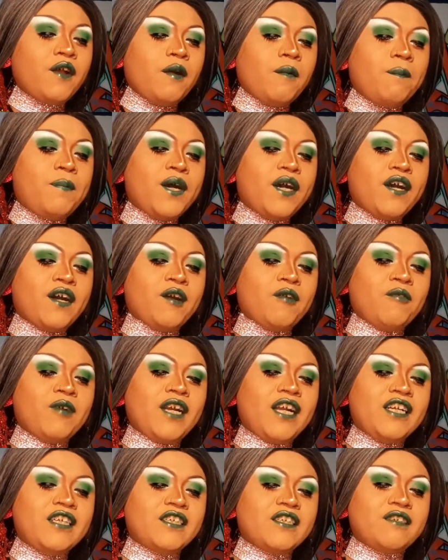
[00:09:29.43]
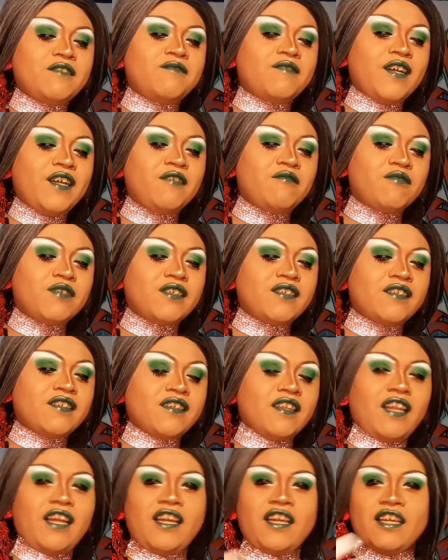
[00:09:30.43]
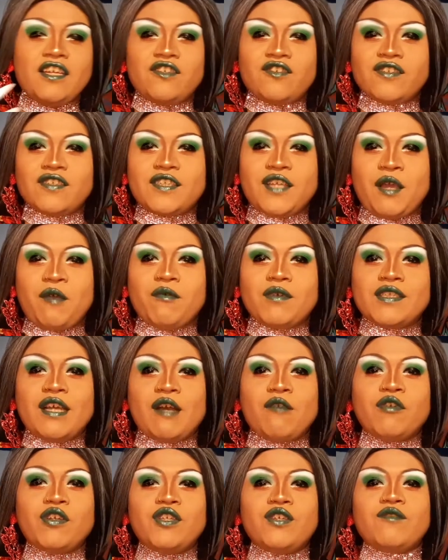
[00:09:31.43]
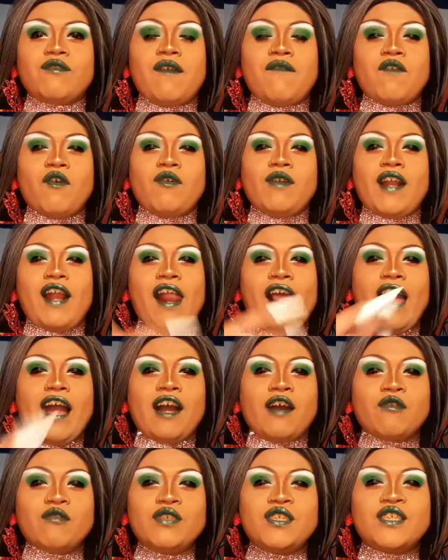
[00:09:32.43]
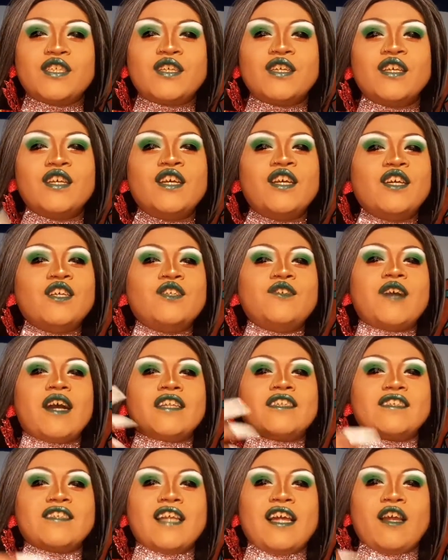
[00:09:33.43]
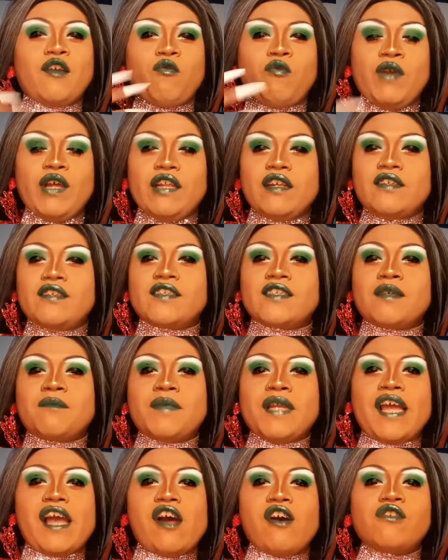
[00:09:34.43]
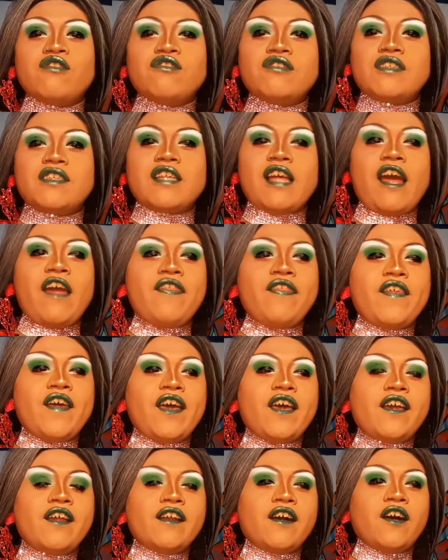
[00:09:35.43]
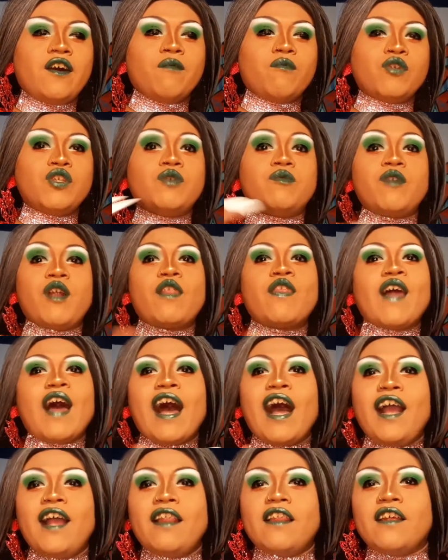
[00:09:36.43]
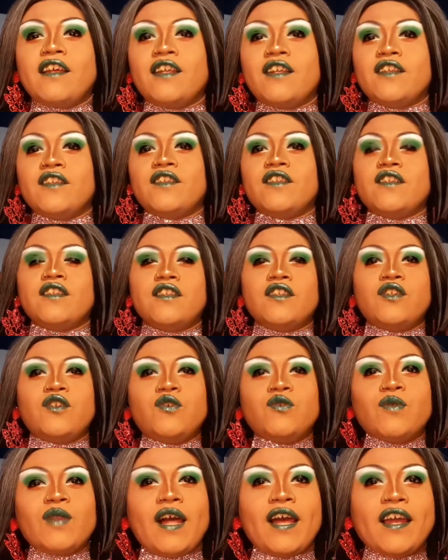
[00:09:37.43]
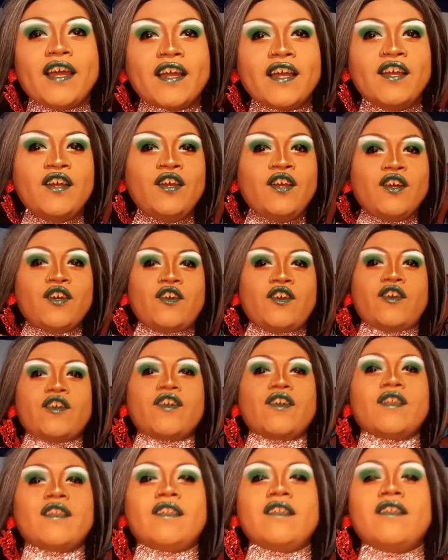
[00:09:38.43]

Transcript: But what I did find was, like, interesting was that when you were voted out, you had to, like, will it to somebody else. And then when you were at the island, you, like, could,